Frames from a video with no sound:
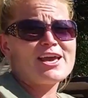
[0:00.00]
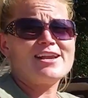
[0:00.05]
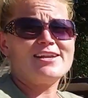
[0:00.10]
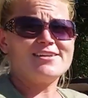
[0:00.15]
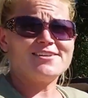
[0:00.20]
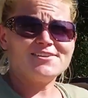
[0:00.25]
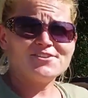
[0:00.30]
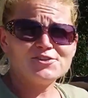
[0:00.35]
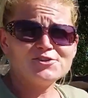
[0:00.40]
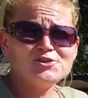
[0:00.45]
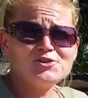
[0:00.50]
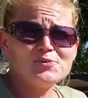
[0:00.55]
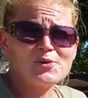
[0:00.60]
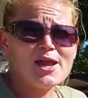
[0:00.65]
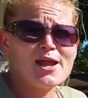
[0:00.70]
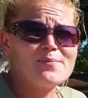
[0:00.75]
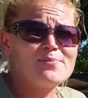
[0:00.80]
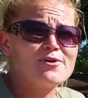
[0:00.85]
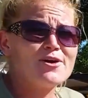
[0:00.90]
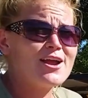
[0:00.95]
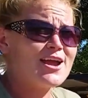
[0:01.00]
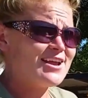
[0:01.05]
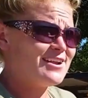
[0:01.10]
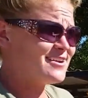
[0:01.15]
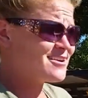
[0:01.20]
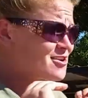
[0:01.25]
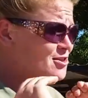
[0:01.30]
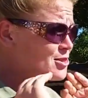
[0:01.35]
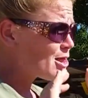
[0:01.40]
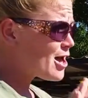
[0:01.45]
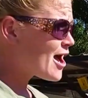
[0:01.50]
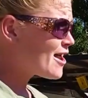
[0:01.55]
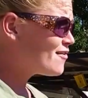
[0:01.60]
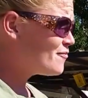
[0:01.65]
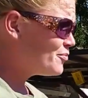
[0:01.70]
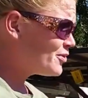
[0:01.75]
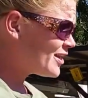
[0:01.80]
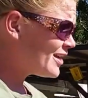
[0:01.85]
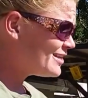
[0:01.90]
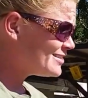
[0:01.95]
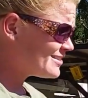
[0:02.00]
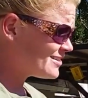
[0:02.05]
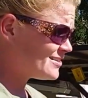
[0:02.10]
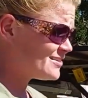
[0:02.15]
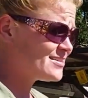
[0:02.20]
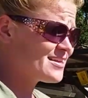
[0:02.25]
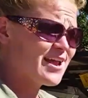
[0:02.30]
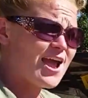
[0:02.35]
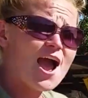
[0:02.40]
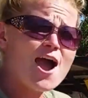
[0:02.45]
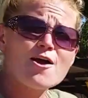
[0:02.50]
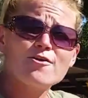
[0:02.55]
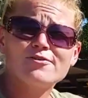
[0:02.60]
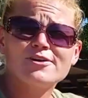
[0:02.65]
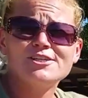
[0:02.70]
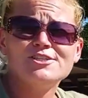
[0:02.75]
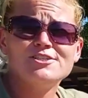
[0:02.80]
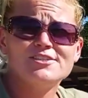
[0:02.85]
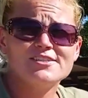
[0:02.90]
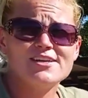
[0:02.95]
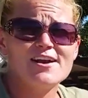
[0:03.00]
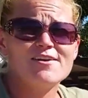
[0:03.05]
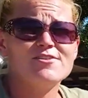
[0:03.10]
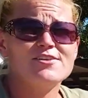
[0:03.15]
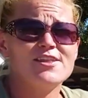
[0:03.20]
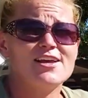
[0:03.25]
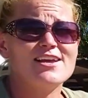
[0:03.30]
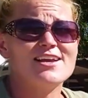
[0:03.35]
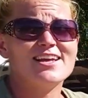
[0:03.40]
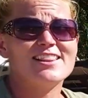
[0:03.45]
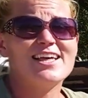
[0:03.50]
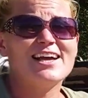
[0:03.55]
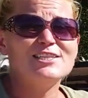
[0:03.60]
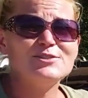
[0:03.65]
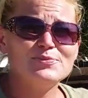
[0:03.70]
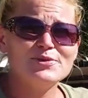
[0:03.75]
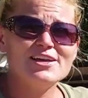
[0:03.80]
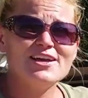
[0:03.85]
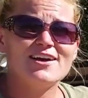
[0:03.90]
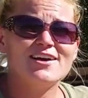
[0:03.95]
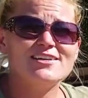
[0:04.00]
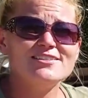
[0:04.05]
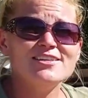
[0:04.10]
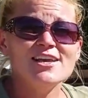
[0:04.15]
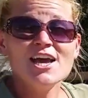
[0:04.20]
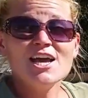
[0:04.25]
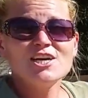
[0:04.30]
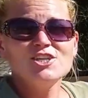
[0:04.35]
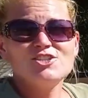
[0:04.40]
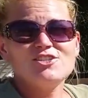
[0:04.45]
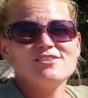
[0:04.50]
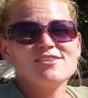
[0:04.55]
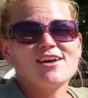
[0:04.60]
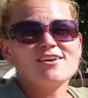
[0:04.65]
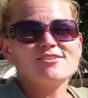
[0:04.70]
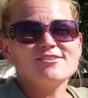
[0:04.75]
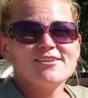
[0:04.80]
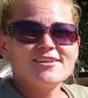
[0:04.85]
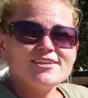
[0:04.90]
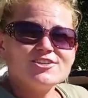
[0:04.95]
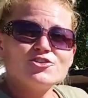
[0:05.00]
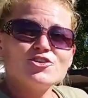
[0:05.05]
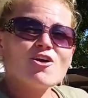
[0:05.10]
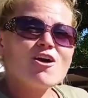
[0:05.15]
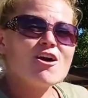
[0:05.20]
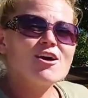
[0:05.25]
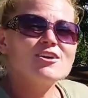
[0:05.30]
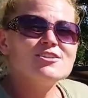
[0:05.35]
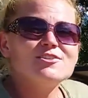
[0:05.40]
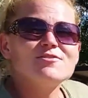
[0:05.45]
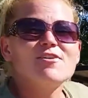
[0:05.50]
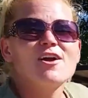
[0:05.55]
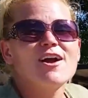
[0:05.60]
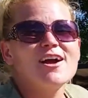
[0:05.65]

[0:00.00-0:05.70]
and in a newspaper and in a lot of places, outreaches and everything. And that's because she's actually in charge of our